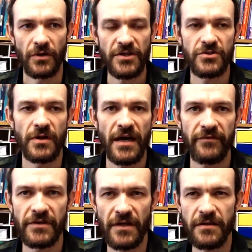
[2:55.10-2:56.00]
great to
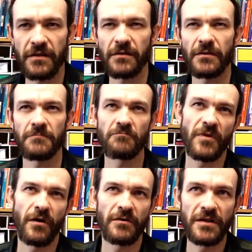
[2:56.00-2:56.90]
have, and I think
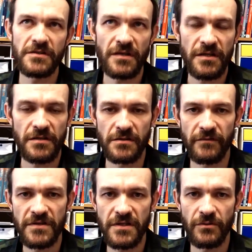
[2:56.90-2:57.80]
internet is
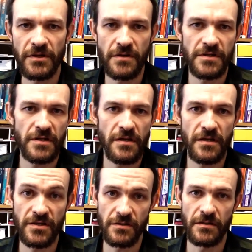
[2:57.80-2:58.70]
obviously one of those key
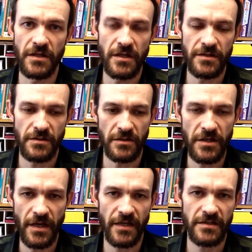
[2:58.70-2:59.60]
things you need. So you
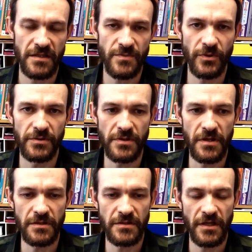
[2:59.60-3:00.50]
need an access point to
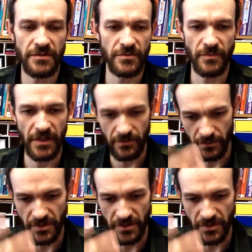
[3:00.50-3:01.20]
the internet to make